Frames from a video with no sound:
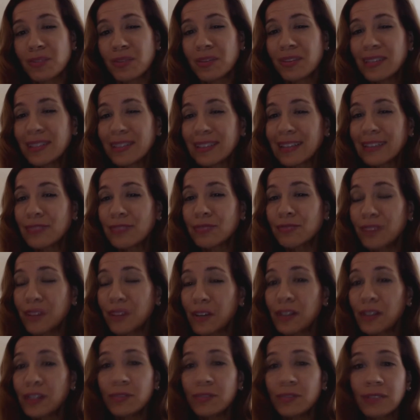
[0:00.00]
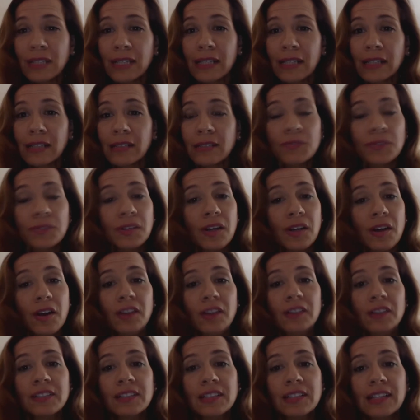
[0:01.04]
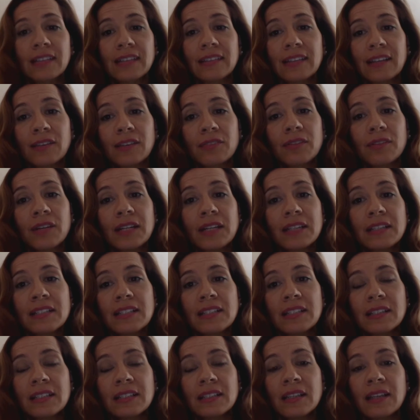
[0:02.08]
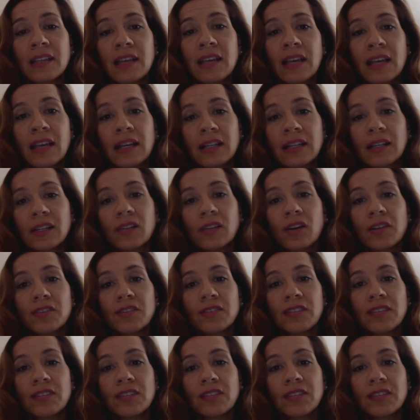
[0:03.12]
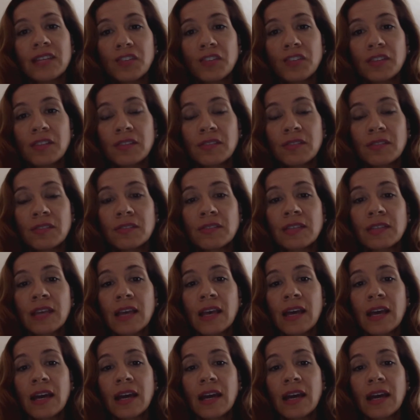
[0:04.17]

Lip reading: So I think that's very unique. It's very hard to get that right in a lot of nations.